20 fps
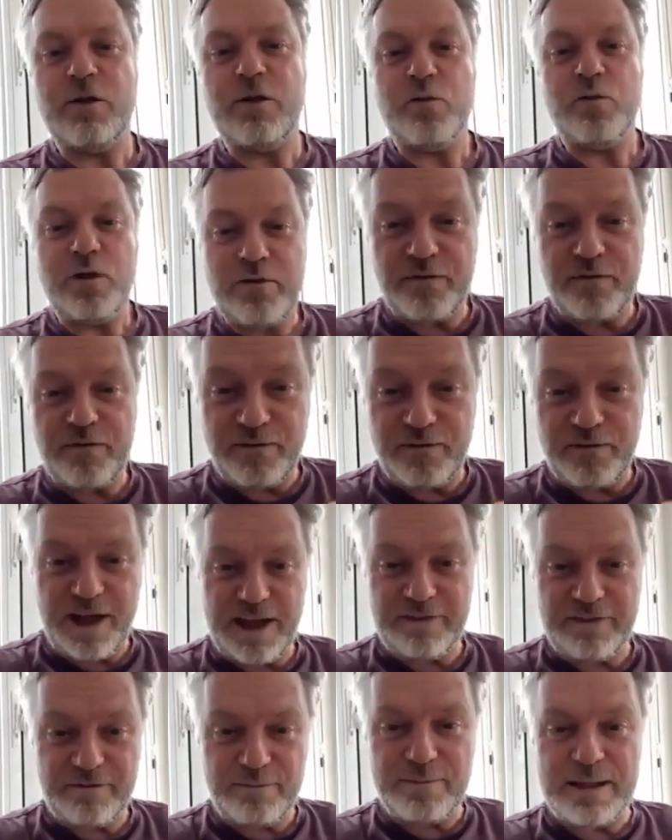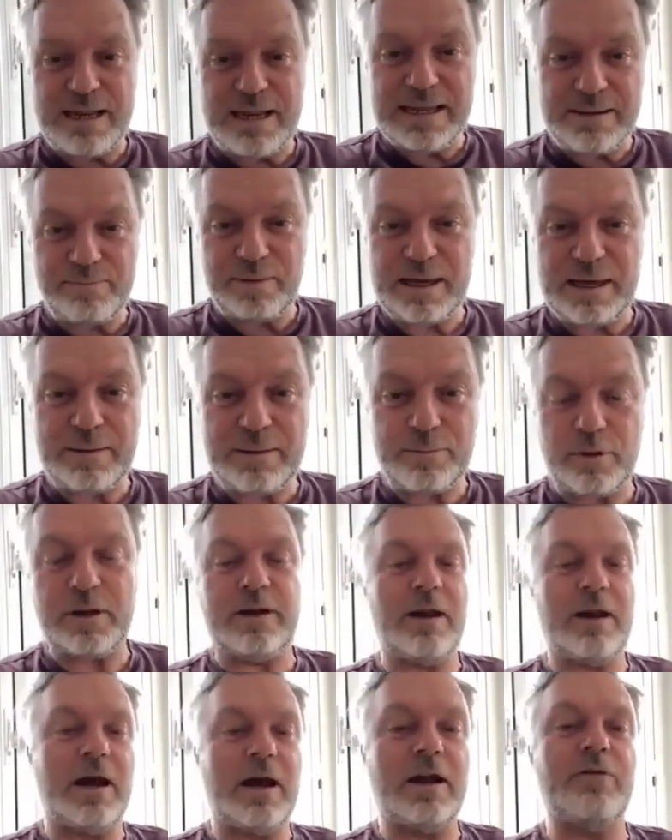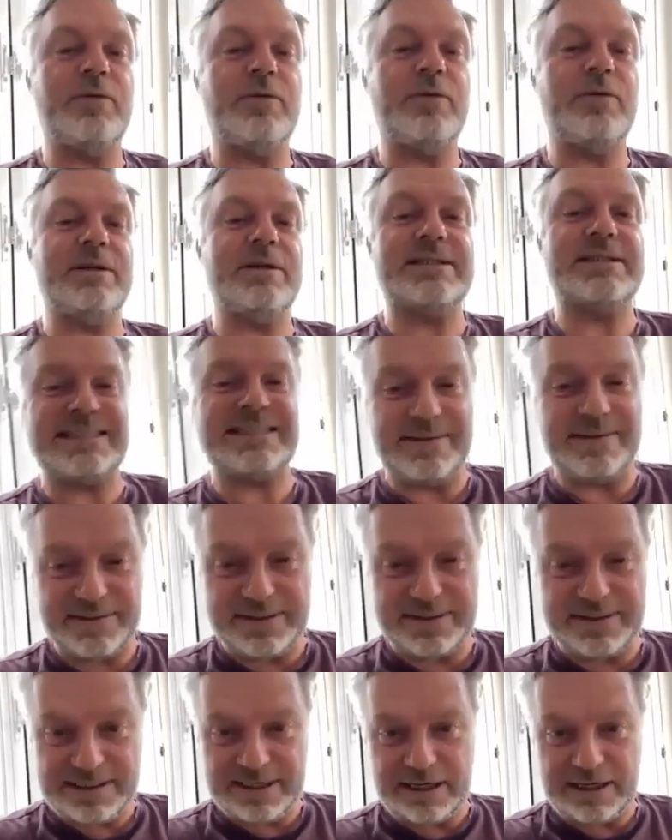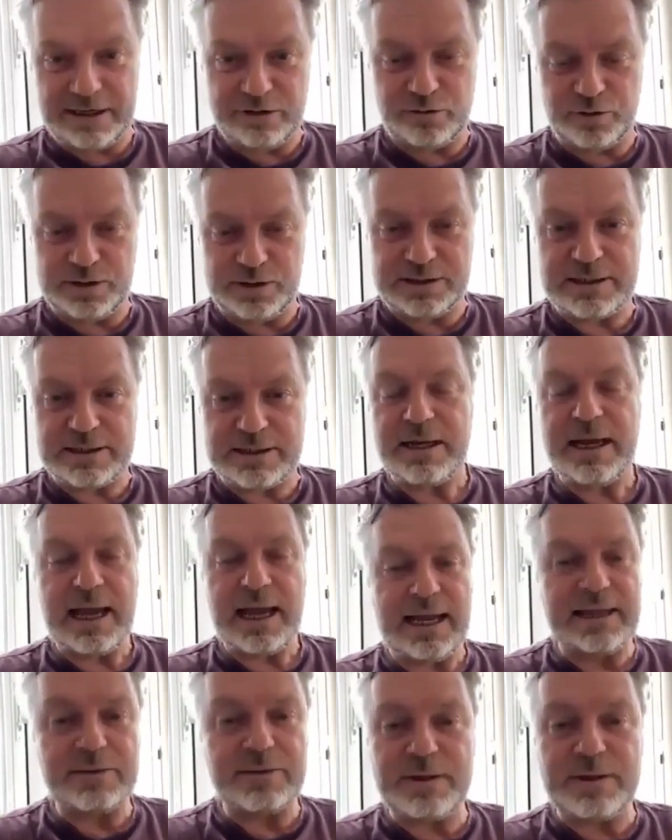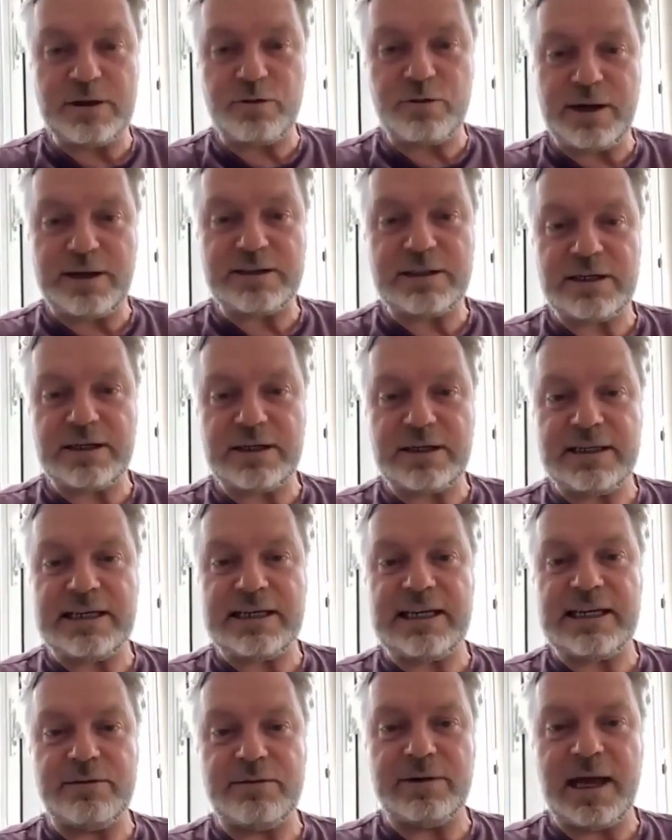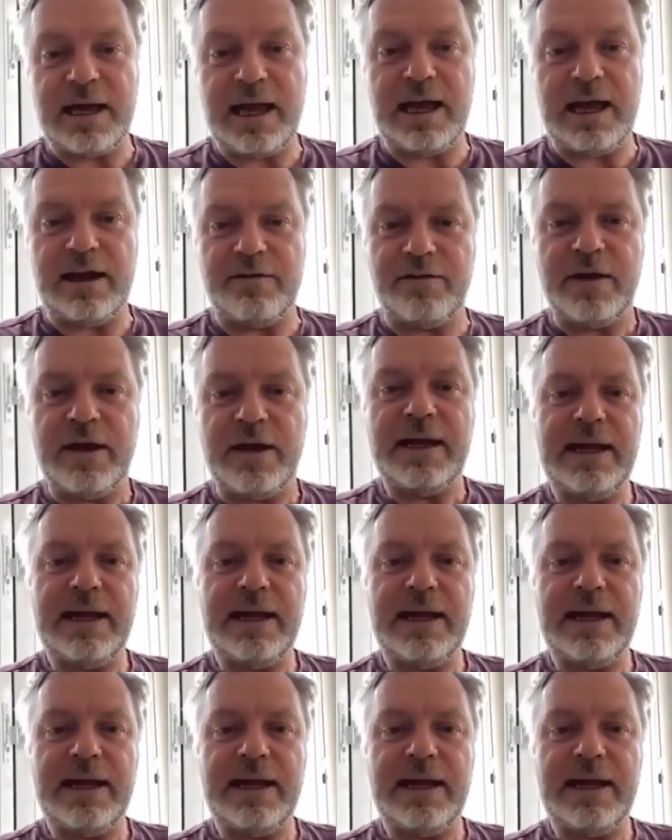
with 5 million people in 170 countries, and it's been created in a year and a half.